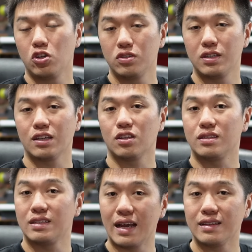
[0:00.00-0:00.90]
using
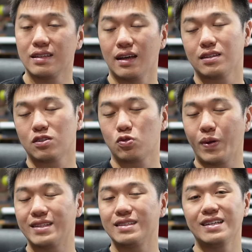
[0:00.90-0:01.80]
the 1010's
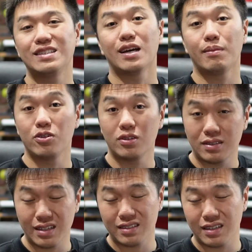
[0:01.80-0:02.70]

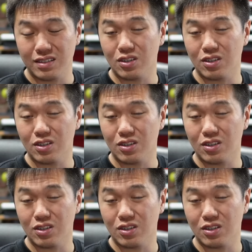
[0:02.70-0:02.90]
20W60,